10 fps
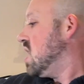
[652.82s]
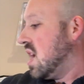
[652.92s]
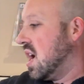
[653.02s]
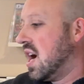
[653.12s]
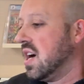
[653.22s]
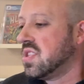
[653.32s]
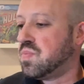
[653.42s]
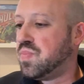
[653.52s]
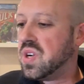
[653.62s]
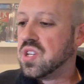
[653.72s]

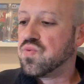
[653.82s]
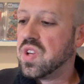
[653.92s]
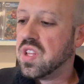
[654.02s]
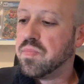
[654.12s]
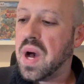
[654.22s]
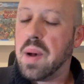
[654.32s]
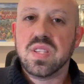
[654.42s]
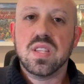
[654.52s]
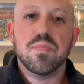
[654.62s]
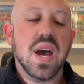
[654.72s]
This book has really
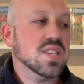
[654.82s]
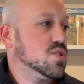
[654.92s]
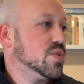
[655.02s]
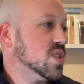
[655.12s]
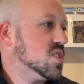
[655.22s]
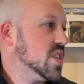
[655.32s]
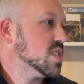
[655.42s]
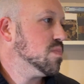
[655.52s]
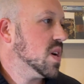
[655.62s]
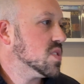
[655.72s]
popped in the past 3 to
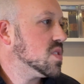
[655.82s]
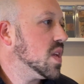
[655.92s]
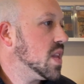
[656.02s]
6 months.